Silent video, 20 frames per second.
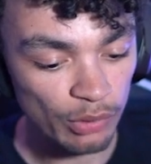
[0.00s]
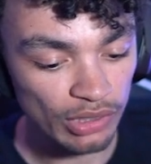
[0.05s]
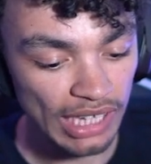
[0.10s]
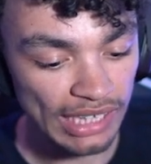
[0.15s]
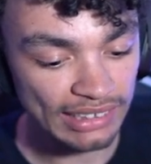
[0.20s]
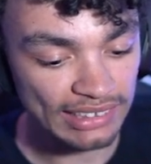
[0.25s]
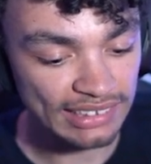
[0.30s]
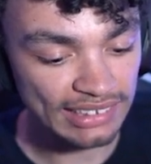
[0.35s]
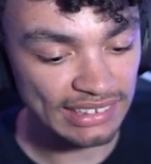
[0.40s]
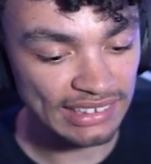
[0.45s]

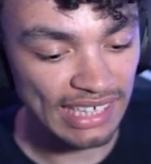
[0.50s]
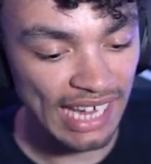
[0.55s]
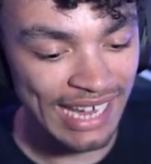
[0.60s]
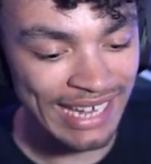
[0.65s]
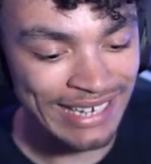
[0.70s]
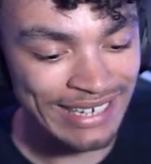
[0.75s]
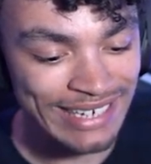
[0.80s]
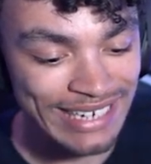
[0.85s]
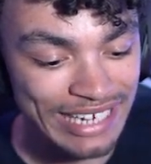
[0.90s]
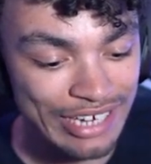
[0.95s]
like to see a
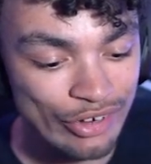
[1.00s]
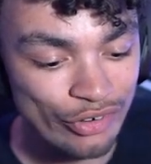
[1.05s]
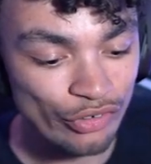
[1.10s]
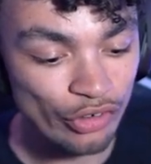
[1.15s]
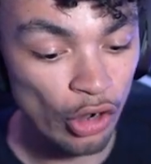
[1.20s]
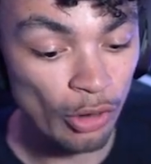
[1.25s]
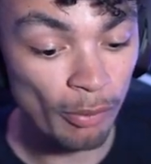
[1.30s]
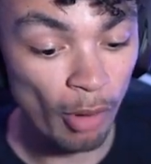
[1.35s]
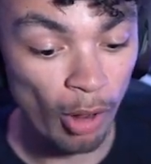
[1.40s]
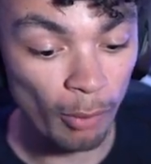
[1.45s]

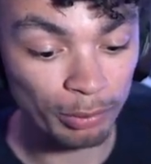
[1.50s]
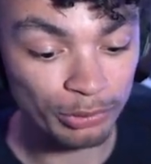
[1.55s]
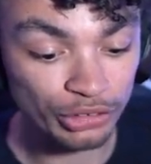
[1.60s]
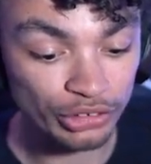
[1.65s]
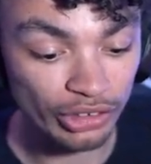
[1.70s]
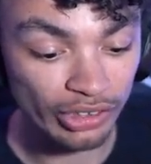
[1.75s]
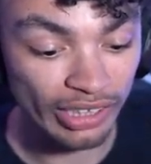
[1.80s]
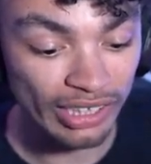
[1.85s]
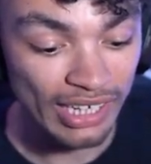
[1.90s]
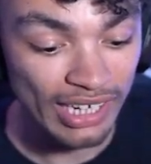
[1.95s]
dechrome
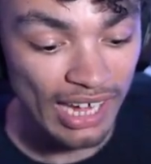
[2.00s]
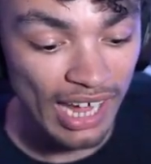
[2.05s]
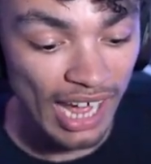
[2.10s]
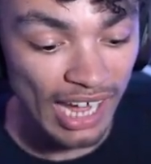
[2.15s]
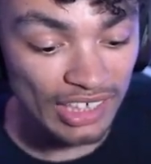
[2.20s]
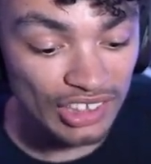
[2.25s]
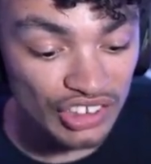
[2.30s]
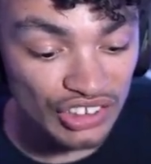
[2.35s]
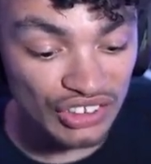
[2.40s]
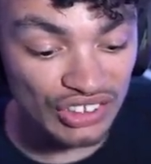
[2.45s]
option
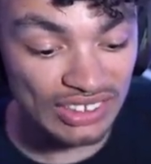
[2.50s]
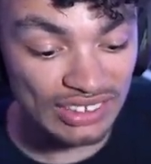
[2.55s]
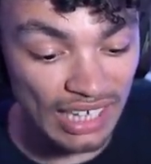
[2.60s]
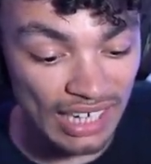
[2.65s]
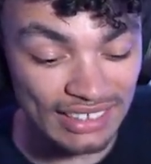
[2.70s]
as,